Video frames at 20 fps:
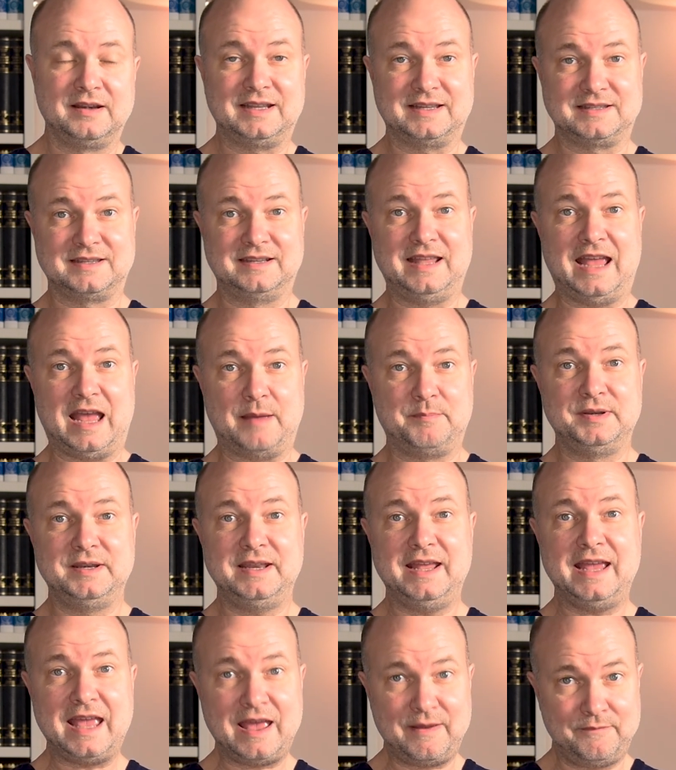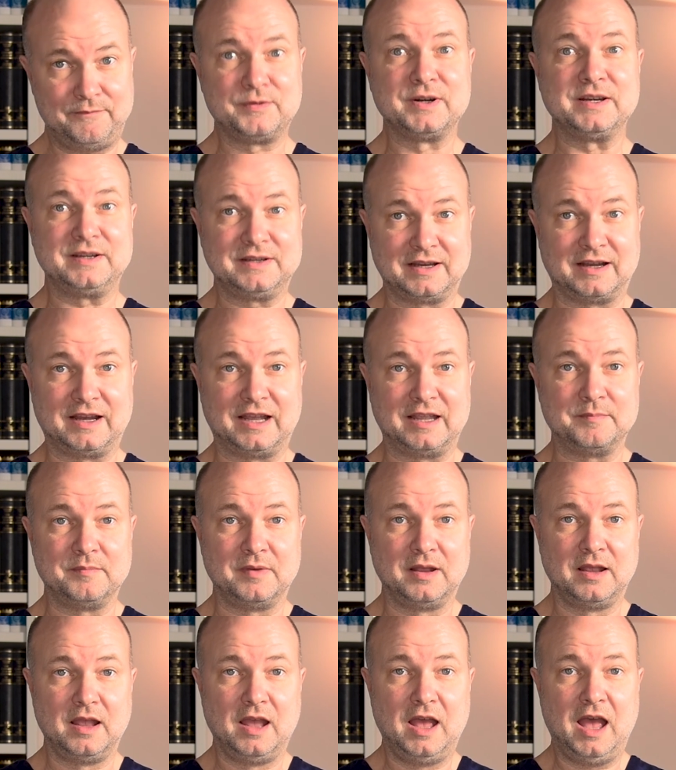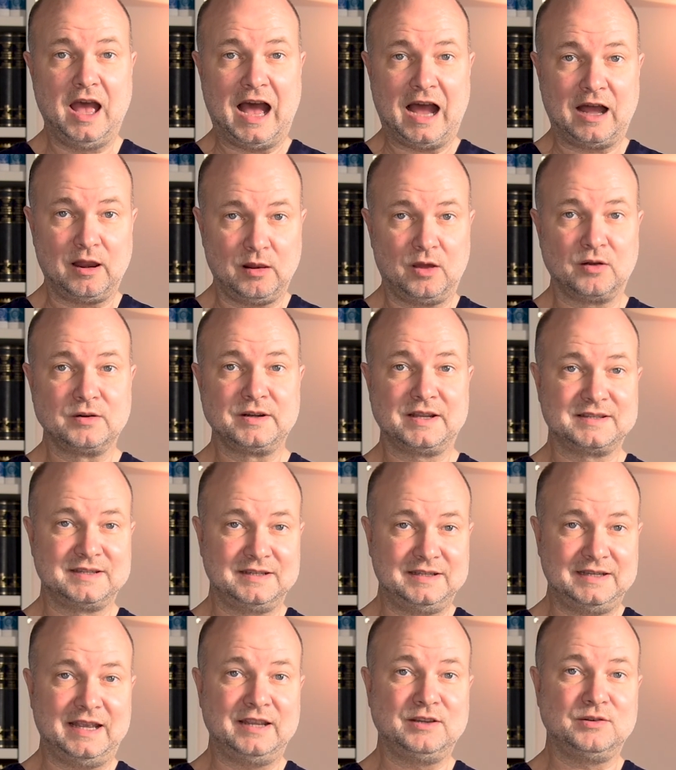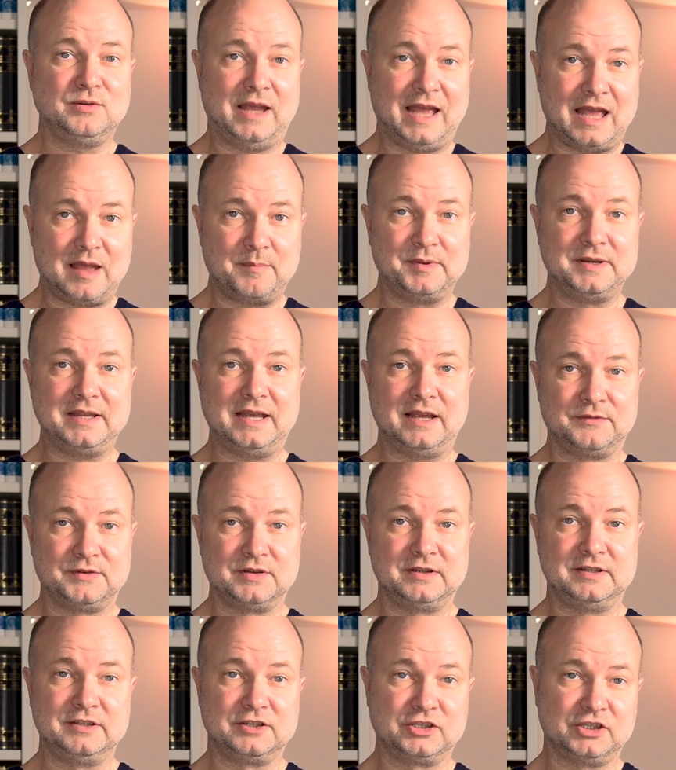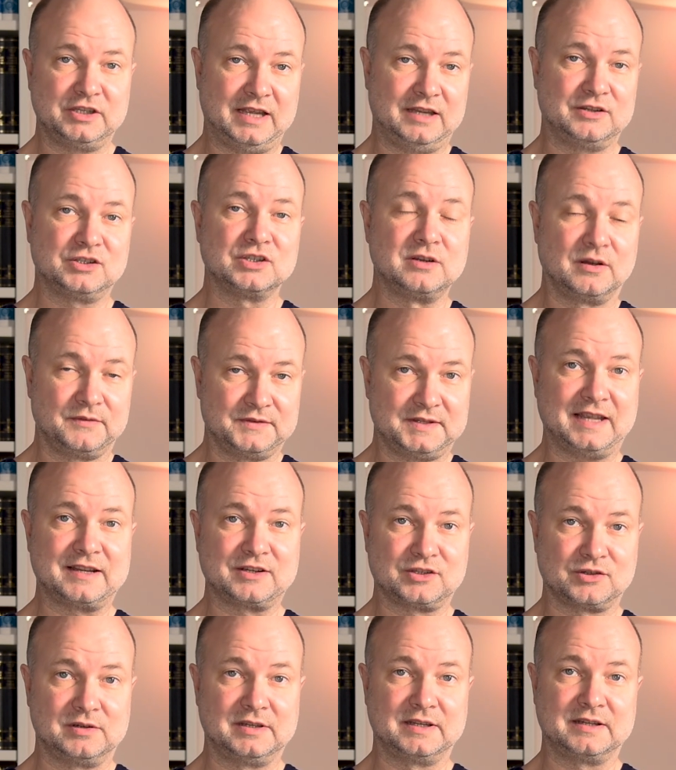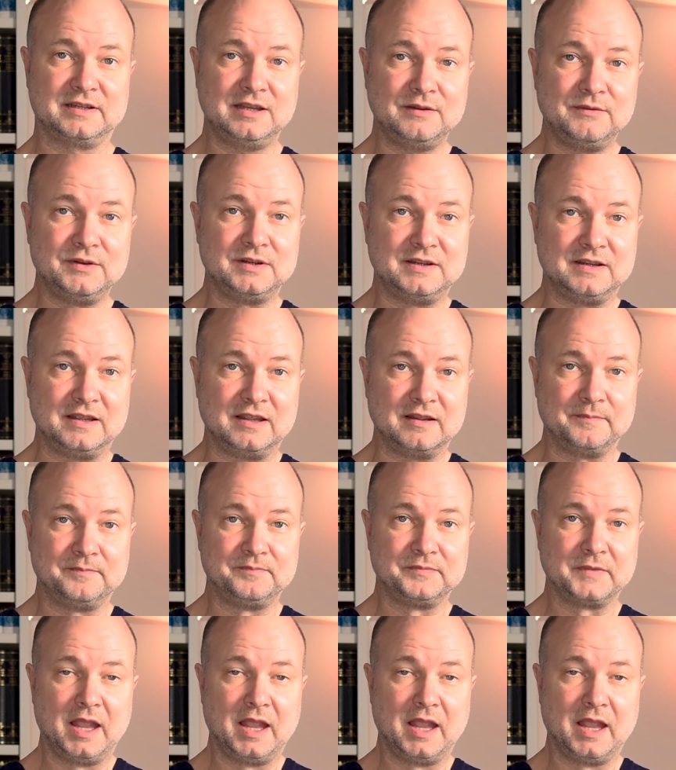Does it happen every time? How long does it take to happen after initiation of sexual activity?